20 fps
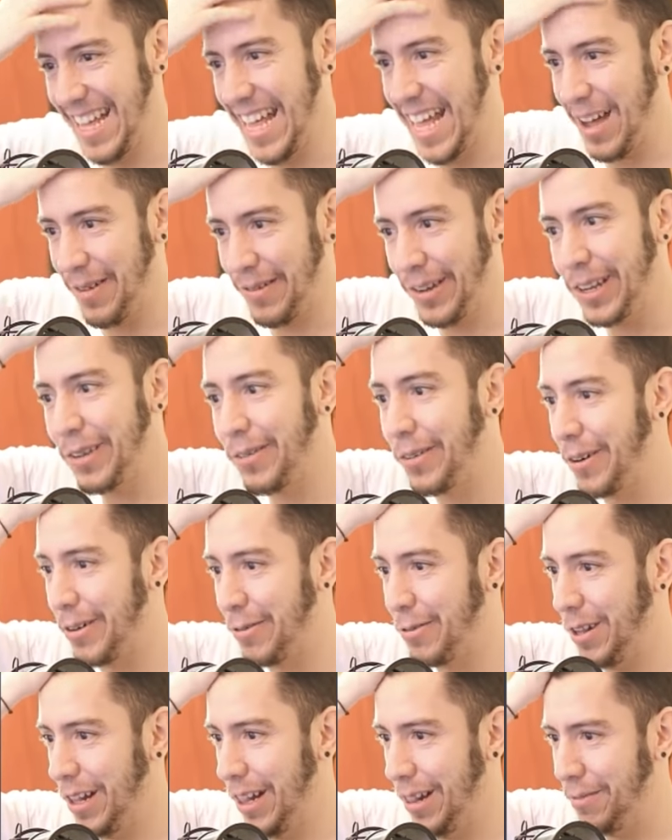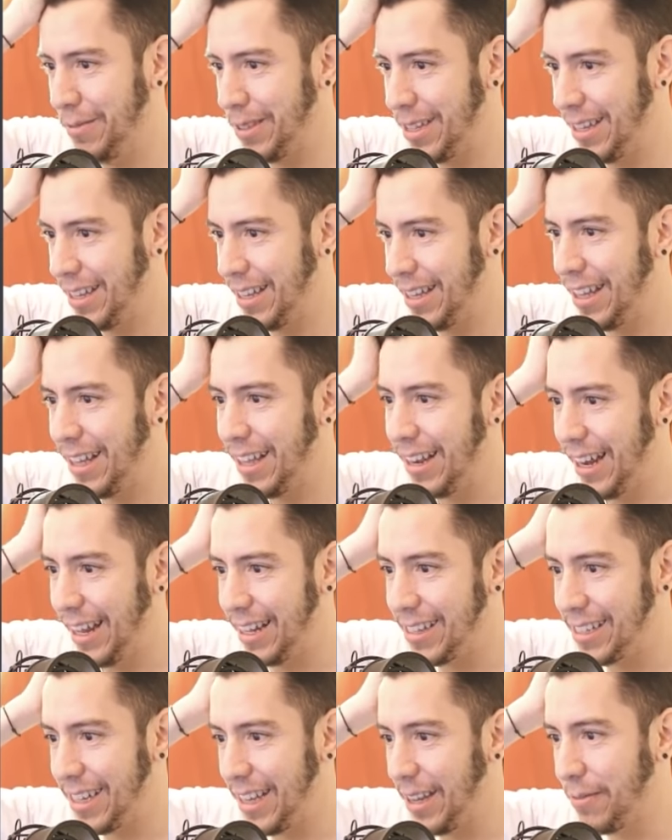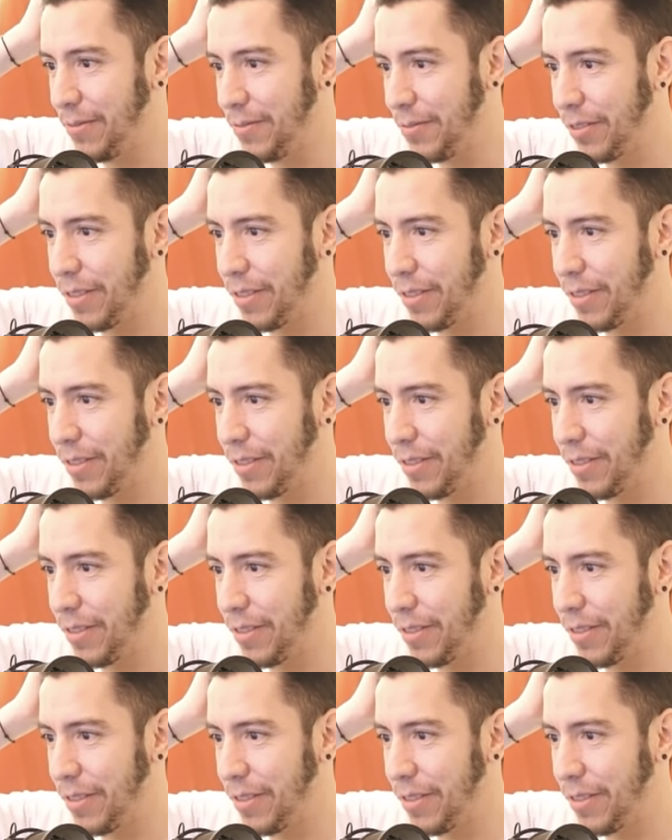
a bit overwhelmed. Let's see.